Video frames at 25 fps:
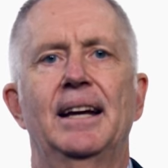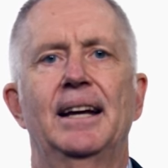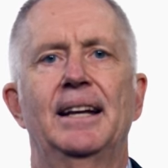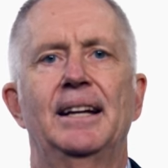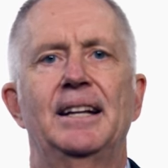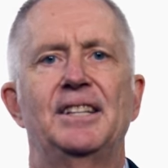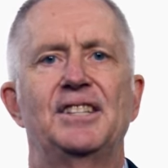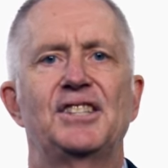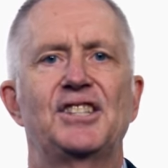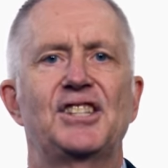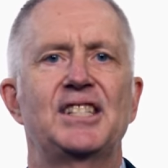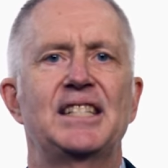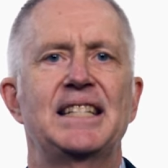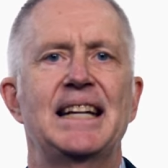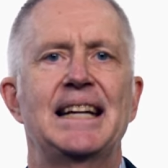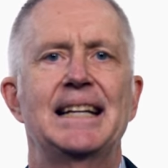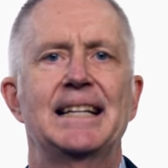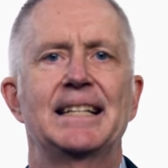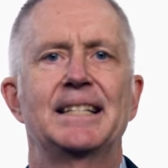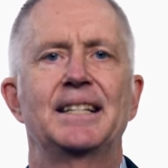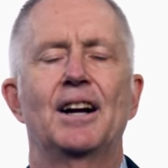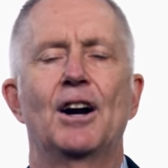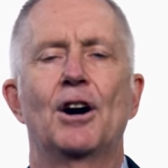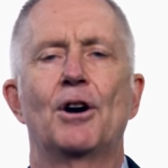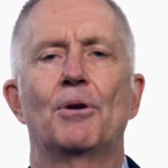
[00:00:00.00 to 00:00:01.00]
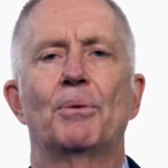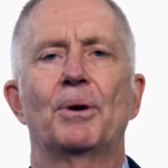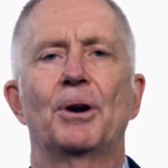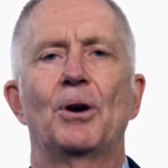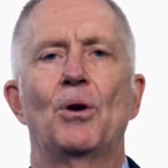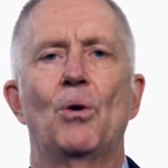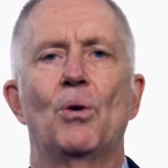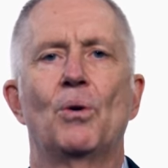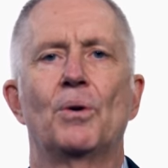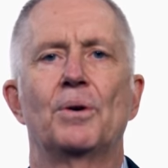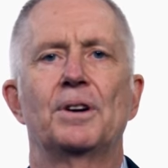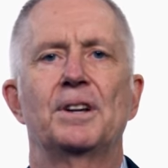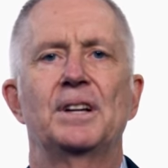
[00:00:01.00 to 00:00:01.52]
and instead are
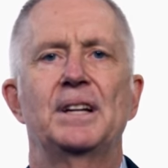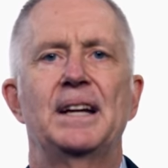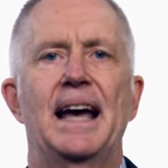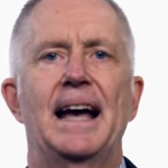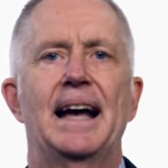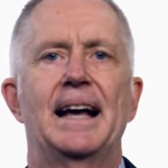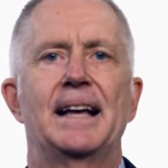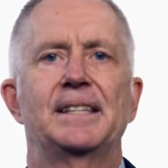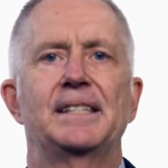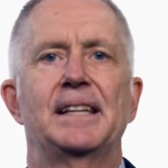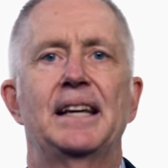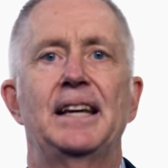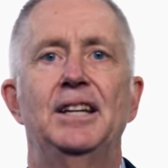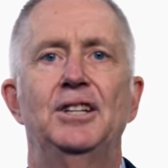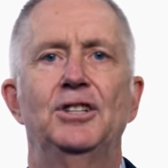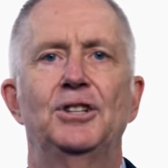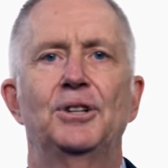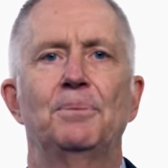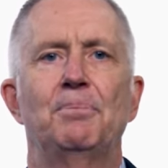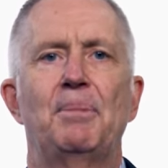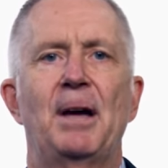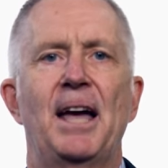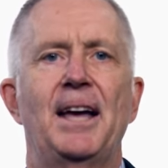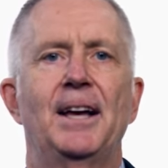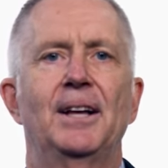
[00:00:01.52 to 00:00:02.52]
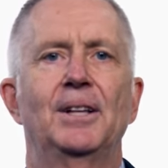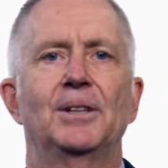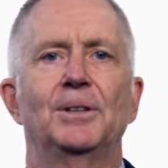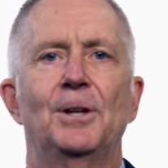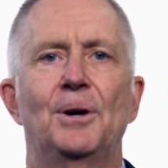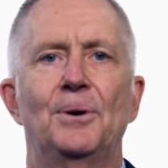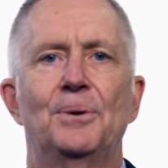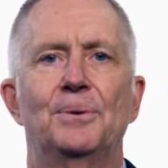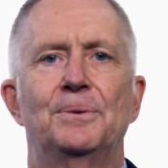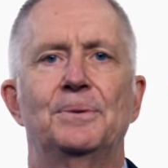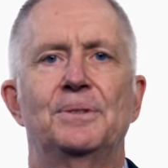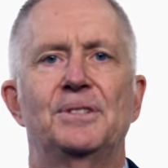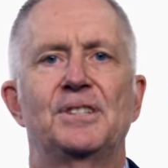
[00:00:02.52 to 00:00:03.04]
recorded as interbank
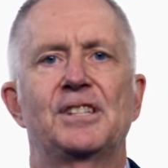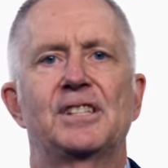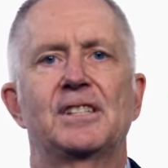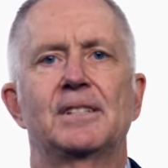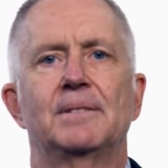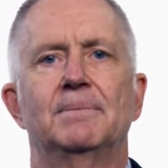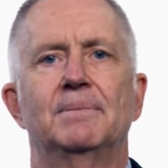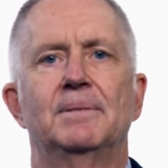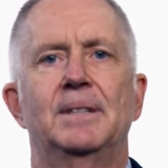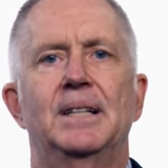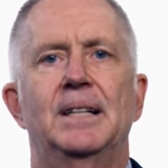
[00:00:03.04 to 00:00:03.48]
loans.